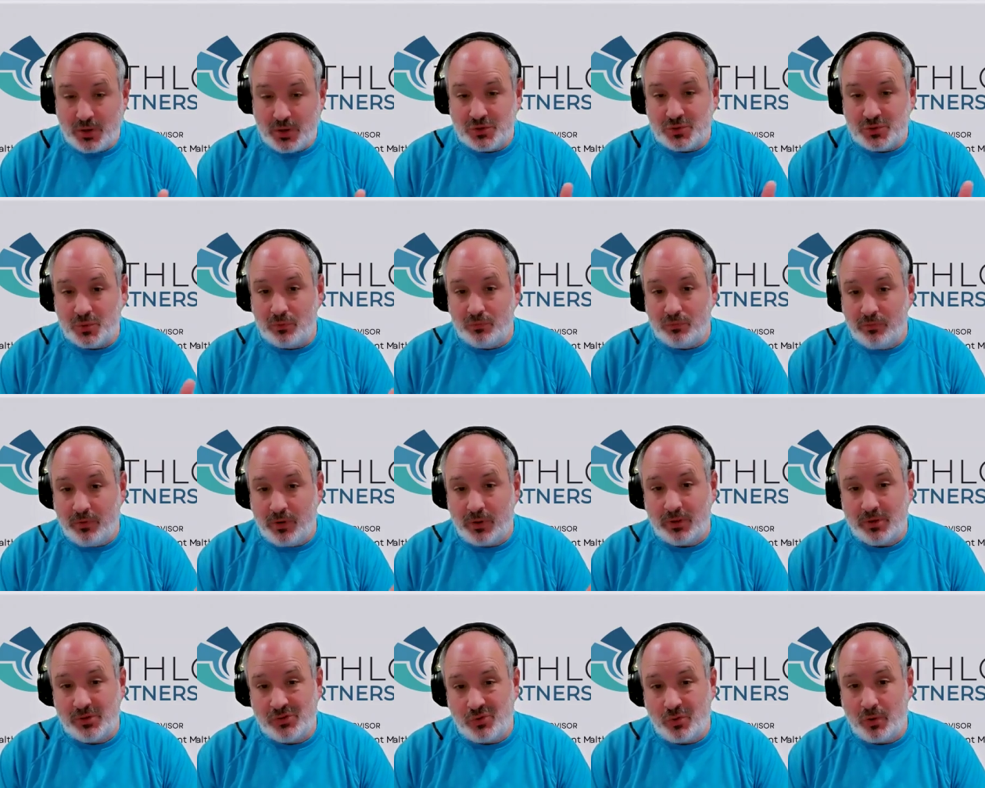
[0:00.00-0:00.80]
So we're
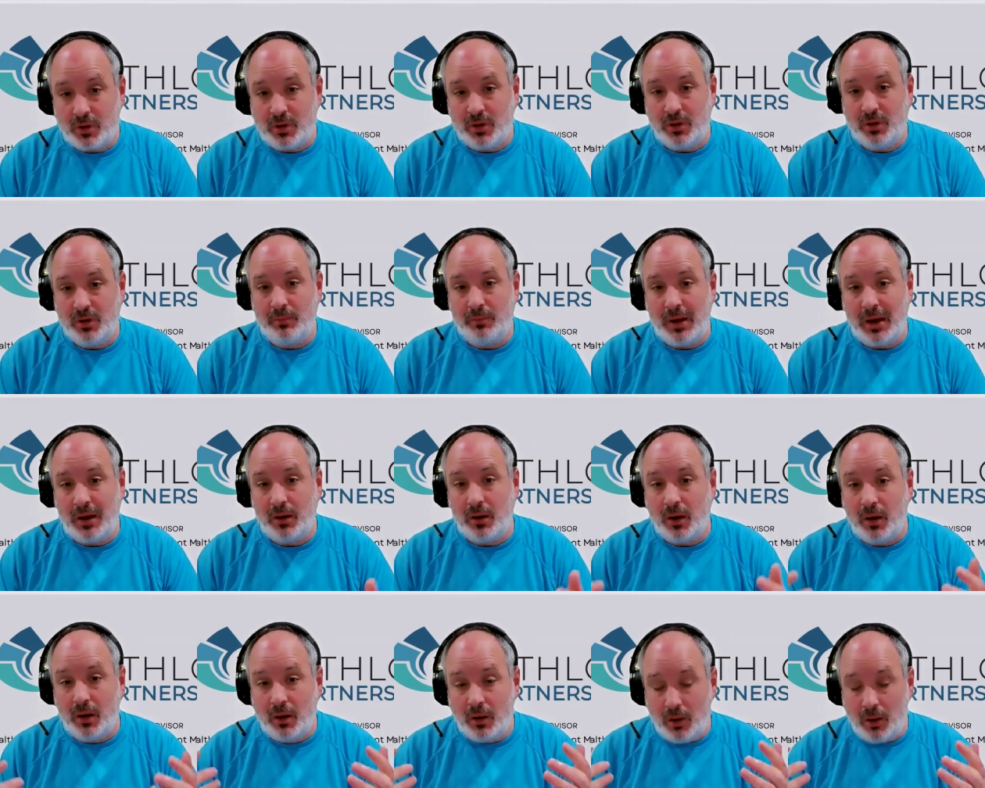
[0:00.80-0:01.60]
really talking
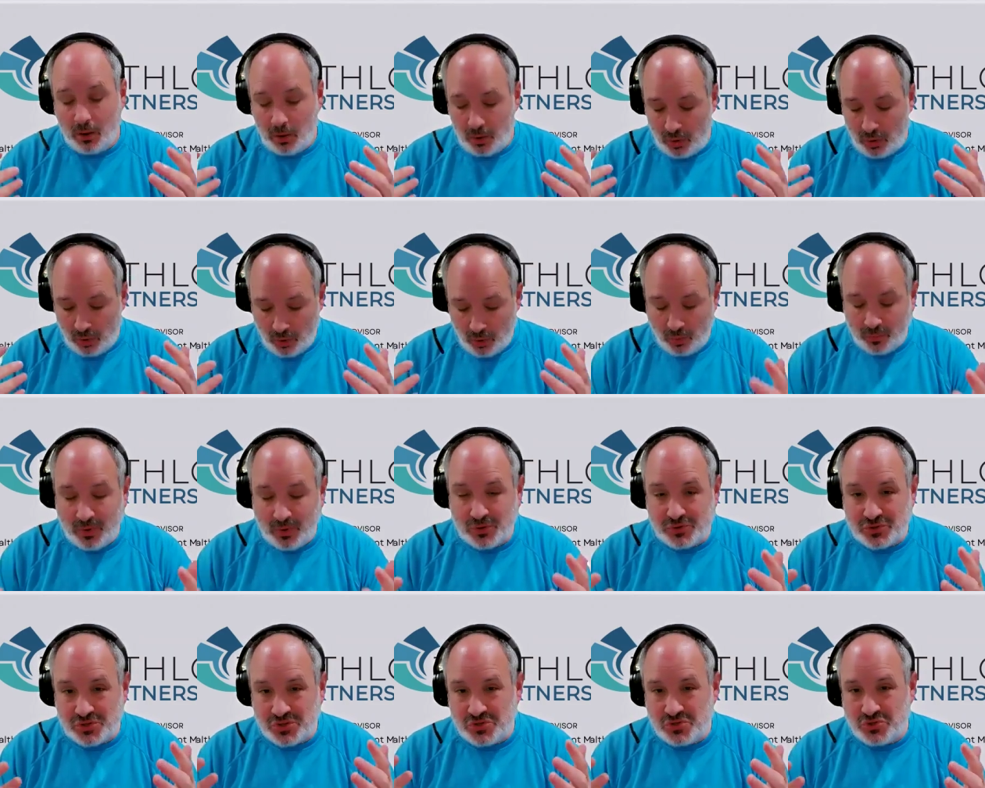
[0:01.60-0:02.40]
about
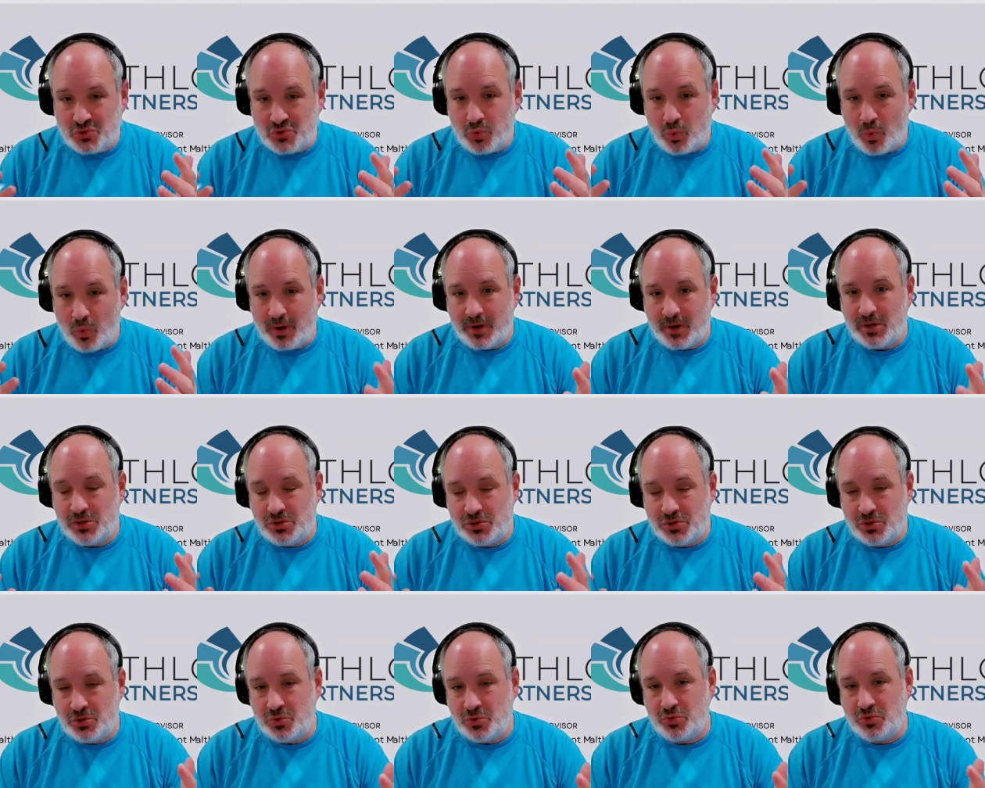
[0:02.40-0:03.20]
almost a
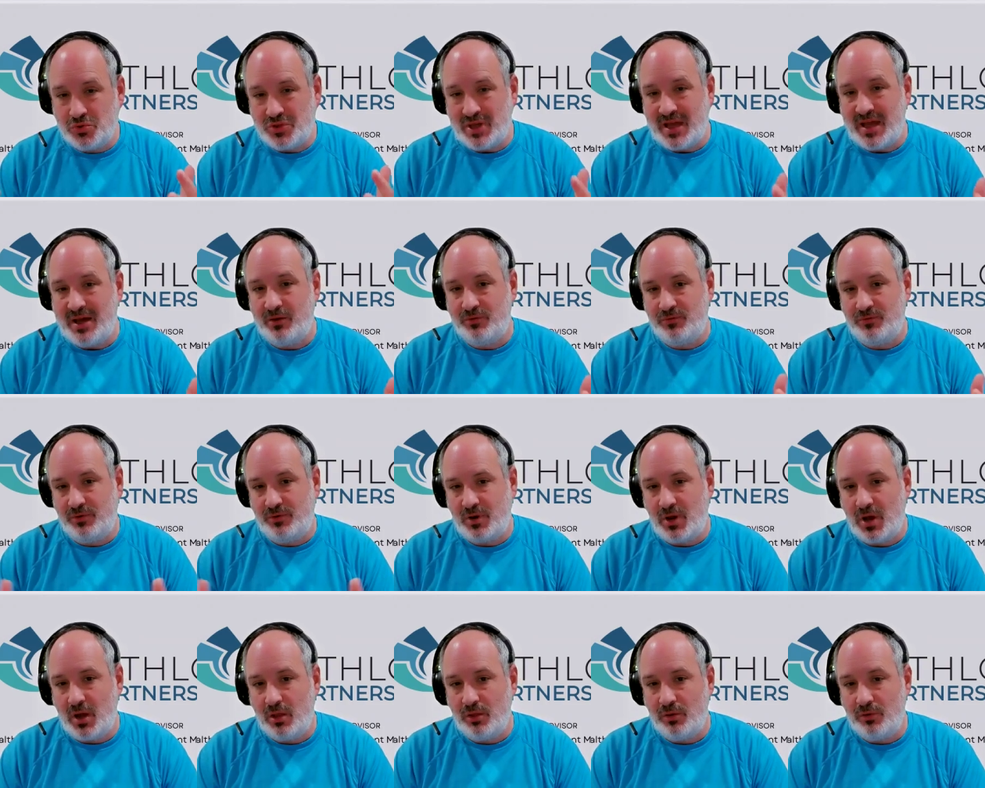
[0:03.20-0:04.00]

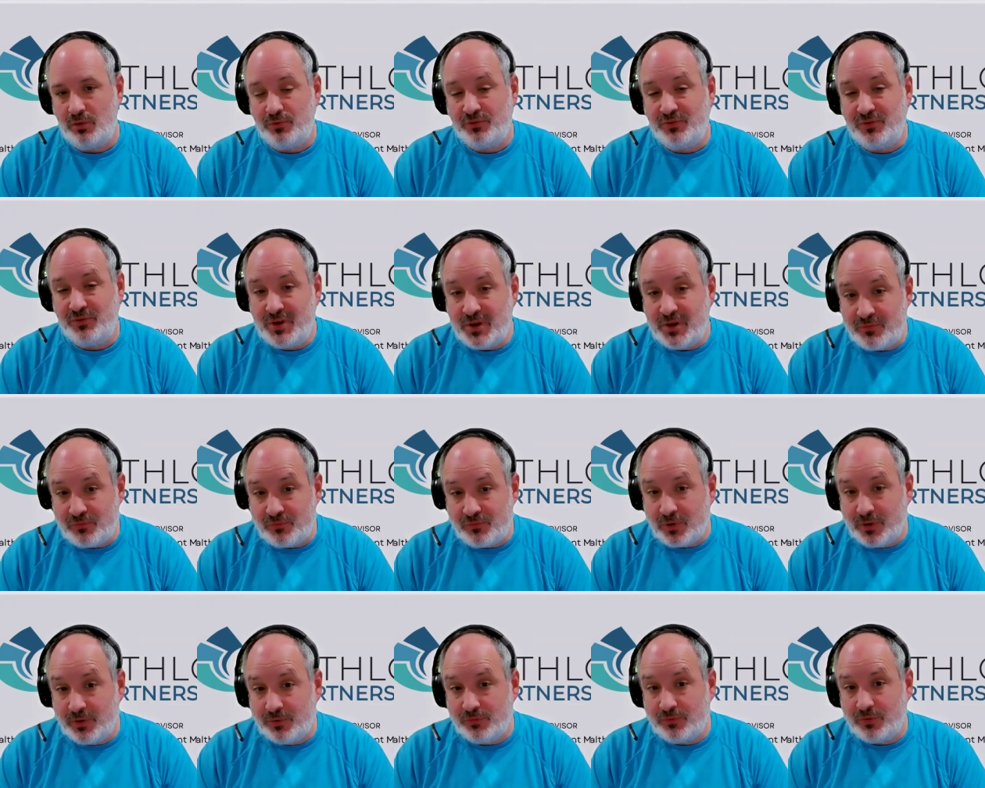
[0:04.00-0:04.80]
$22,000
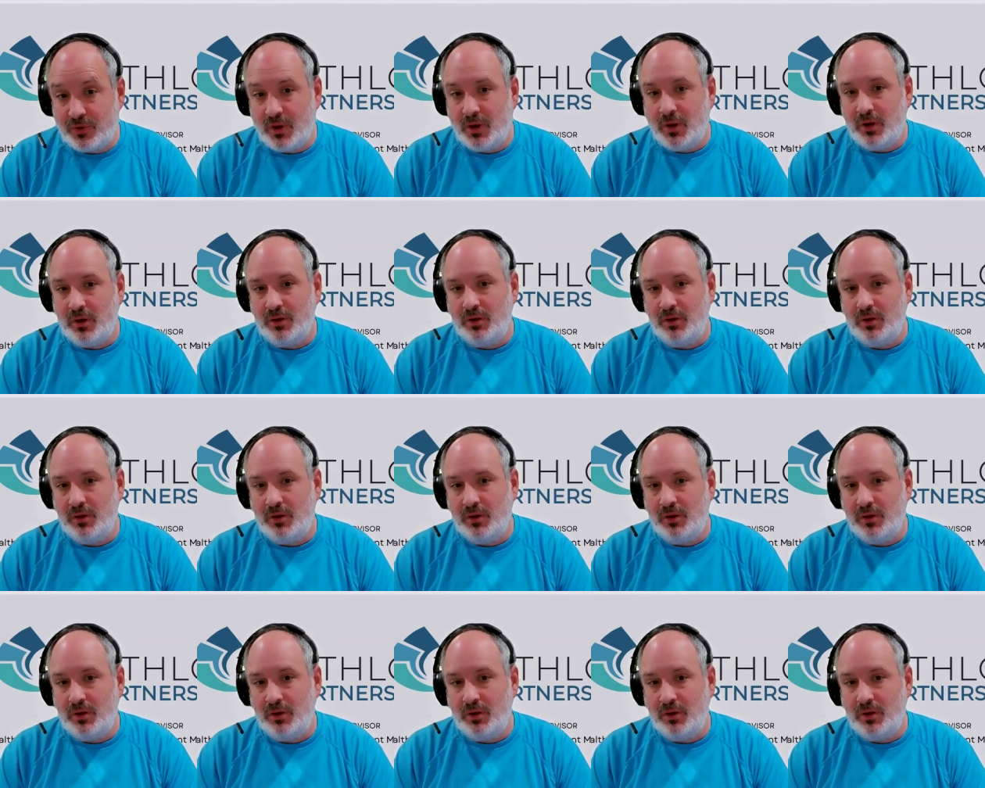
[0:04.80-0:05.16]
difference